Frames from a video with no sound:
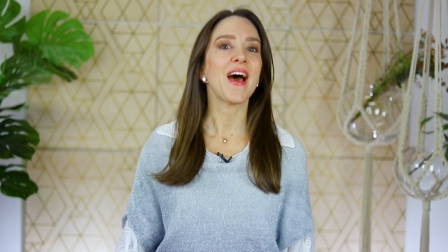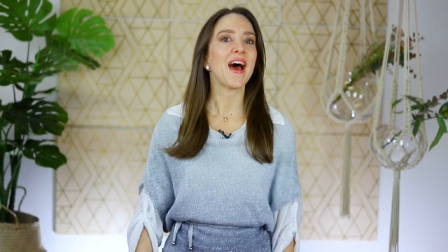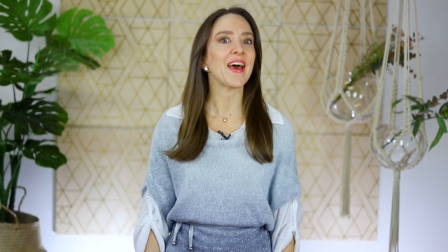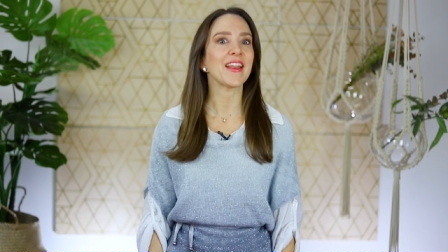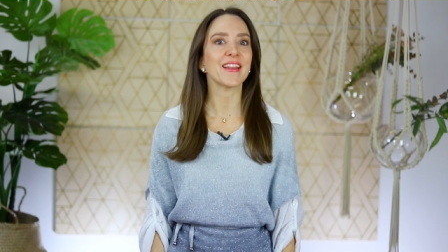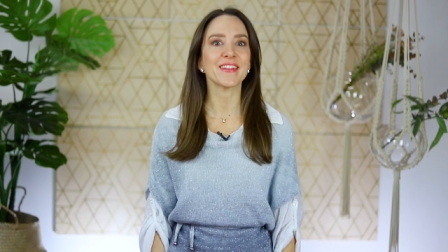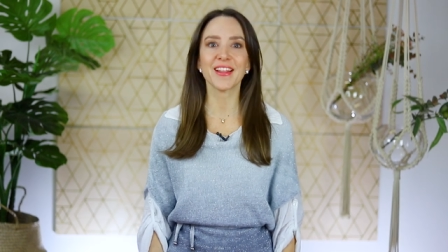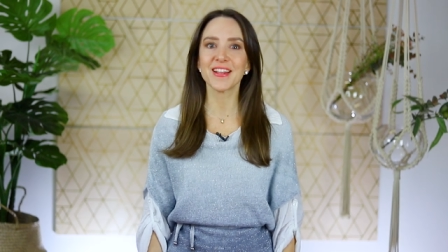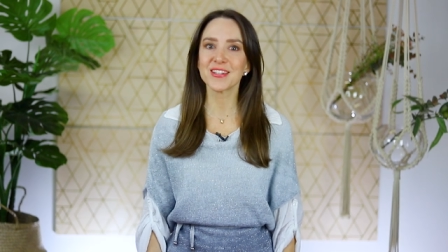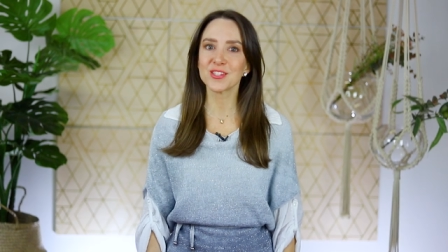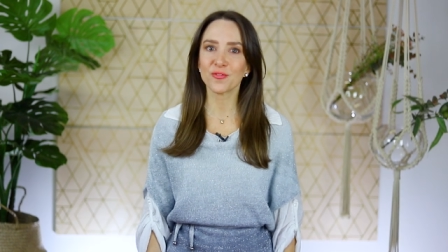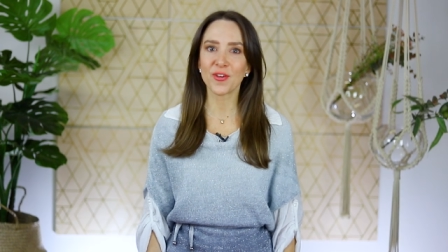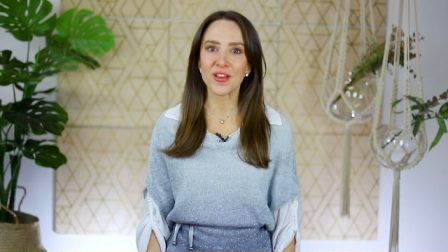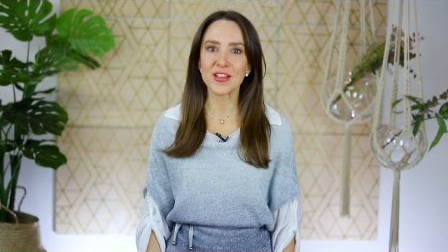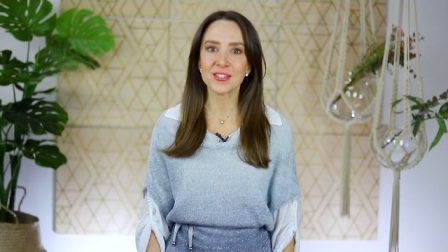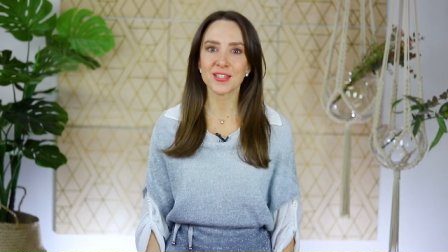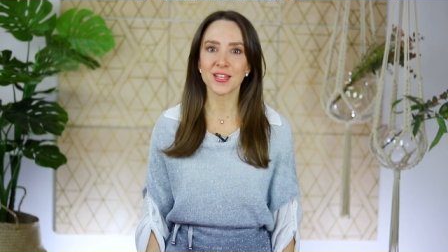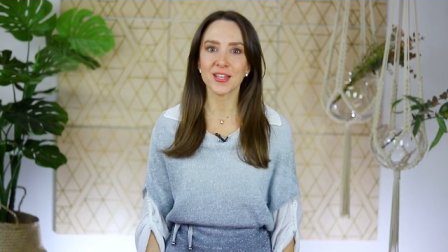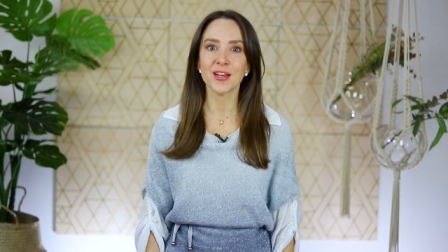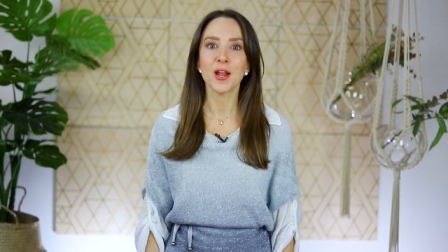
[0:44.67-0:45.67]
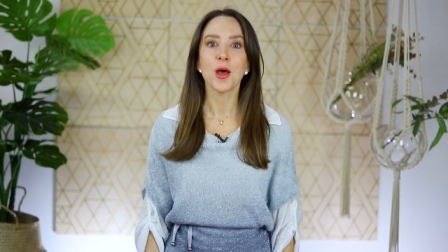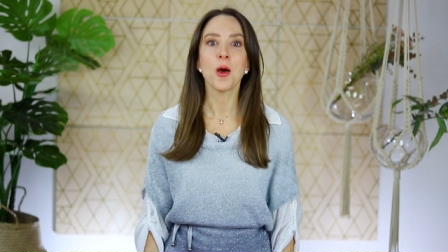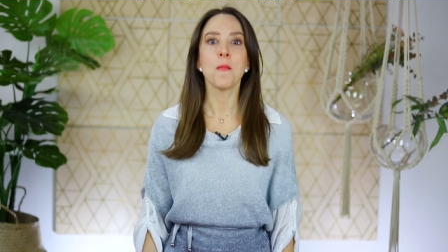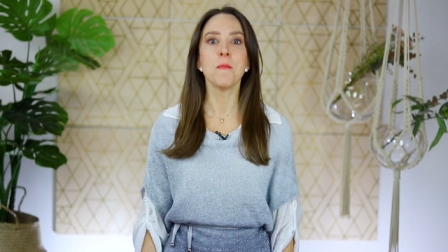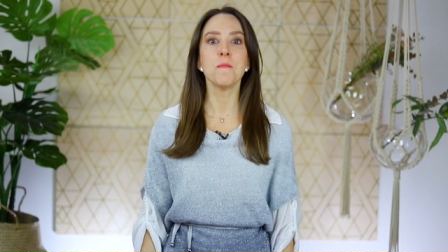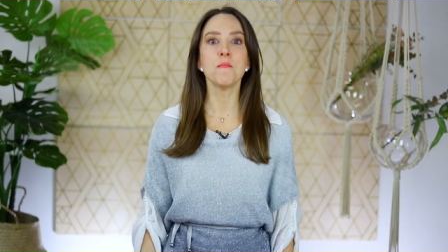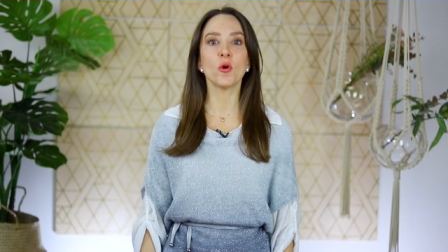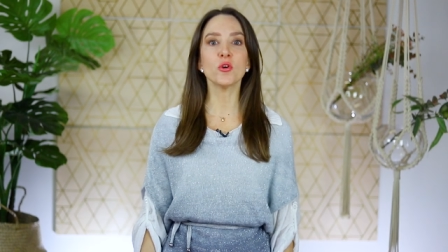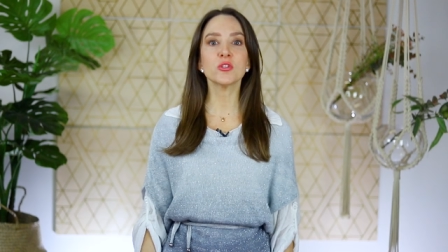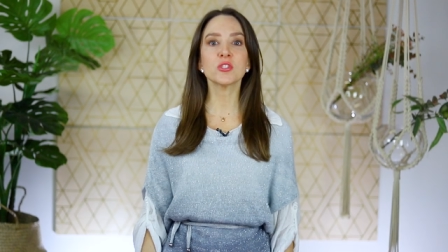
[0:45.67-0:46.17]
And let's face it,
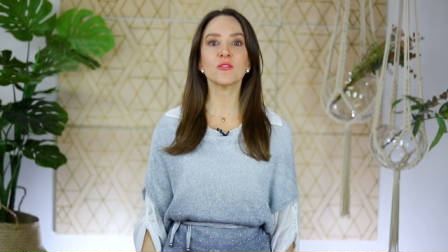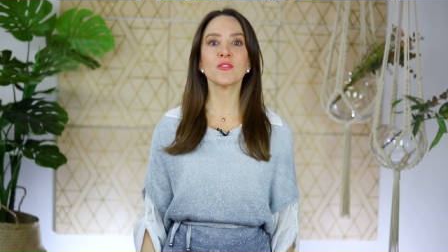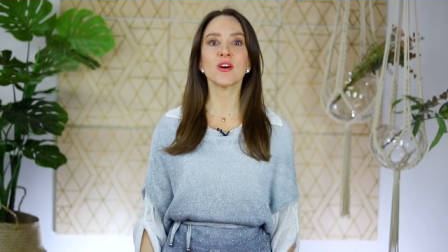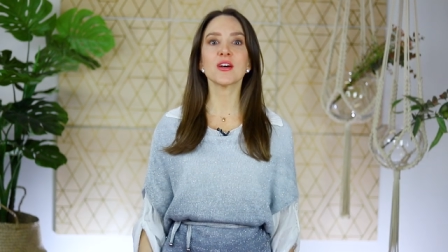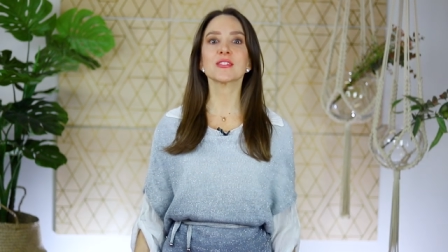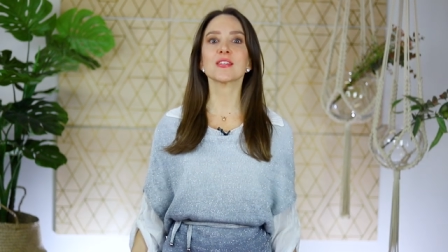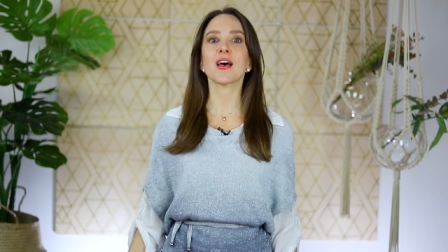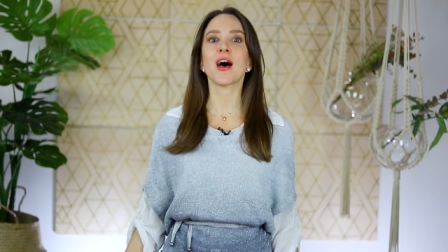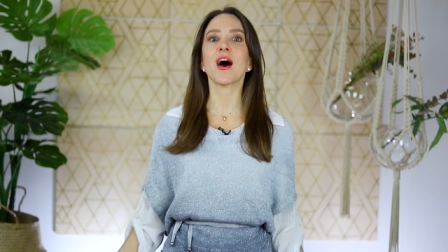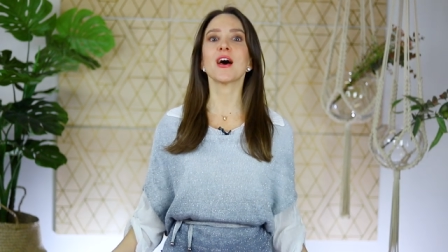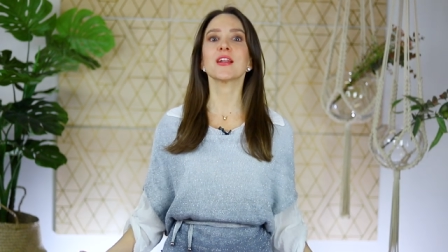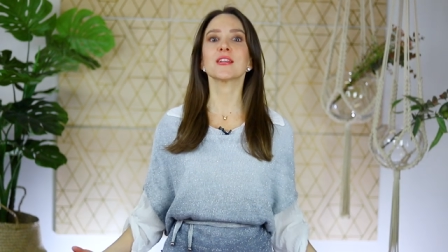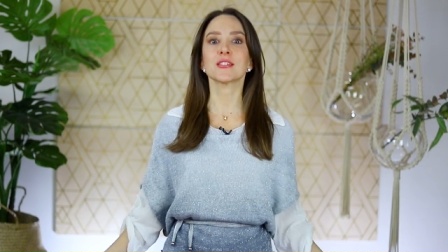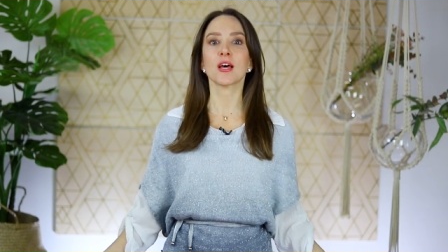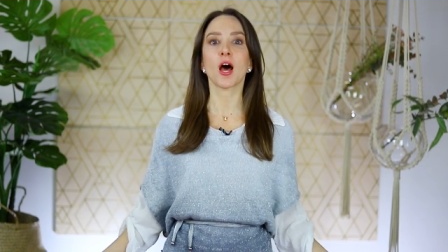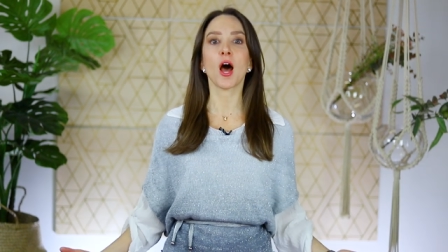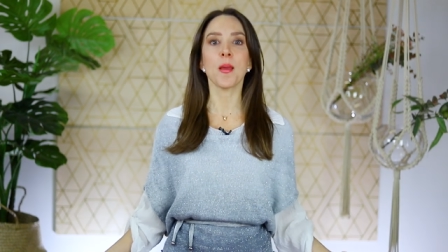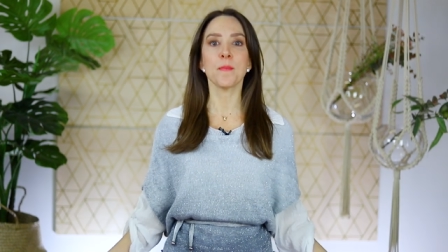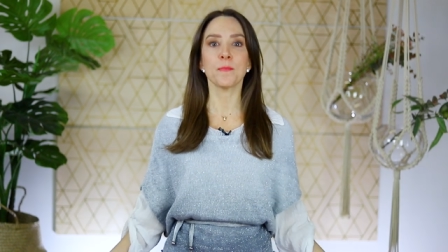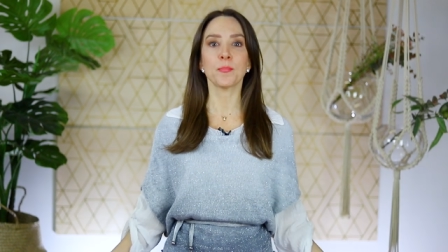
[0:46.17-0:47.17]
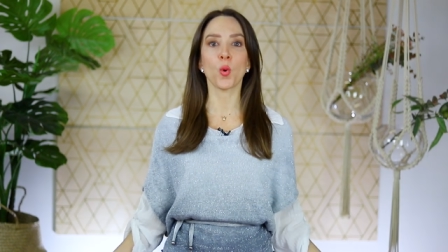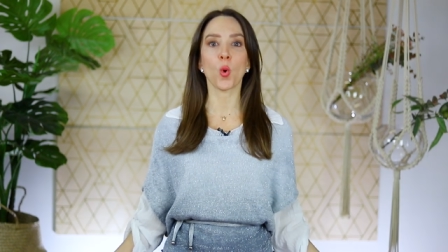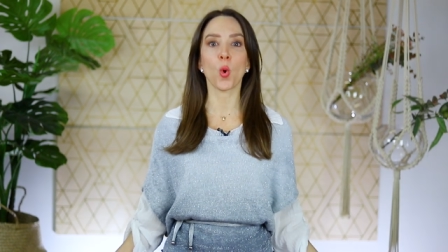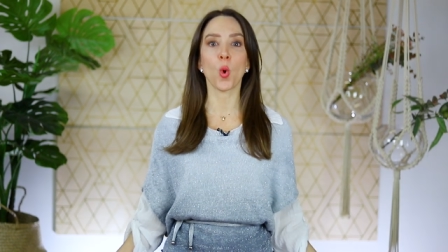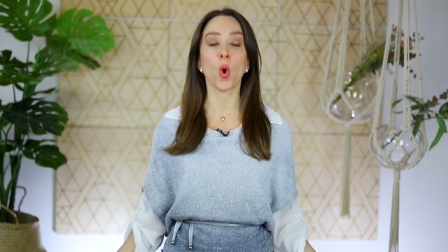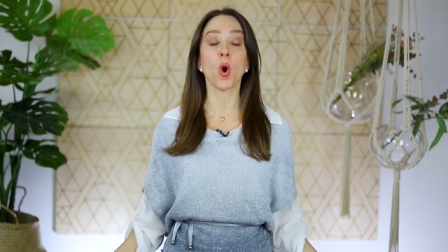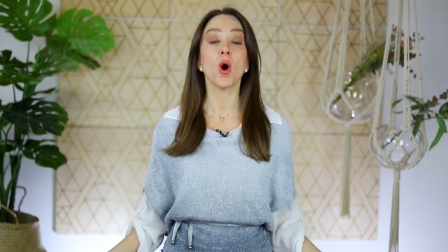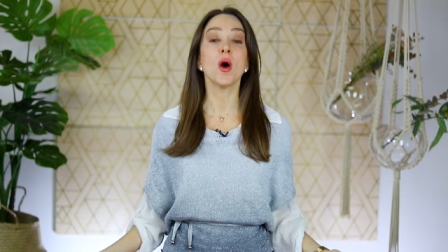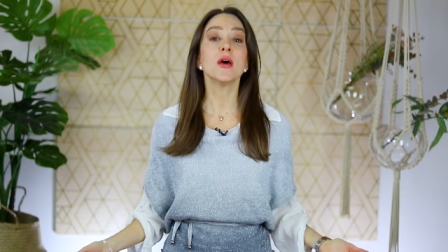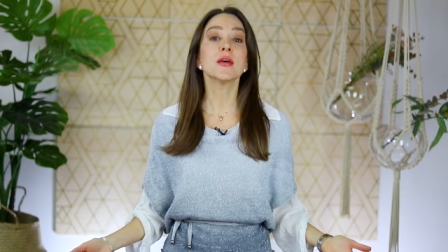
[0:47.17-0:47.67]
most of us are time
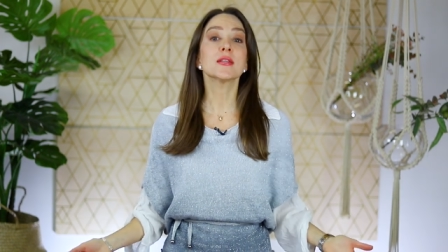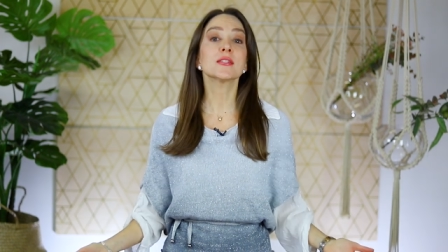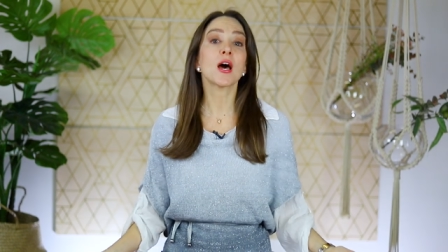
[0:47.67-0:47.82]
poor.